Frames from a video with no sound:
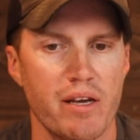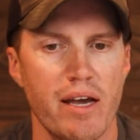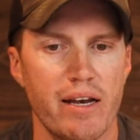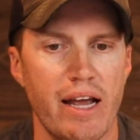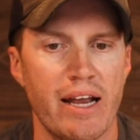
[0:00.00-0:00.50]

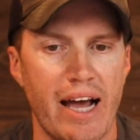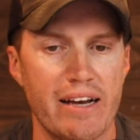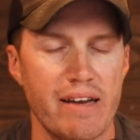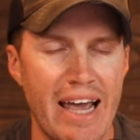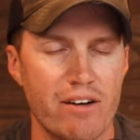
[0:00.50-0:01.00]
and and I
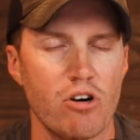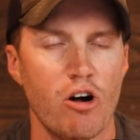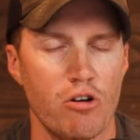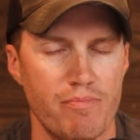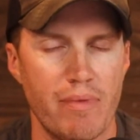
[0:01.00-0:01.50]
handle
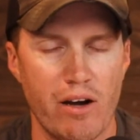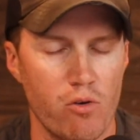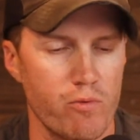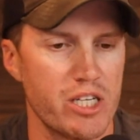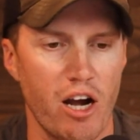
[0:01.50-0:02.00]
all my own
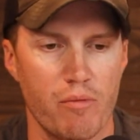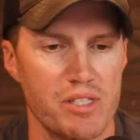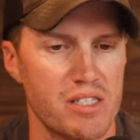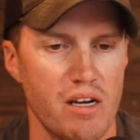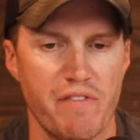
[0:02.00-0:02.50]
retirement
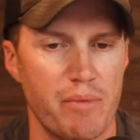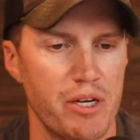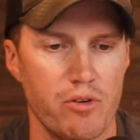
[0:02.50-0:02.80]
stuff. I've been doing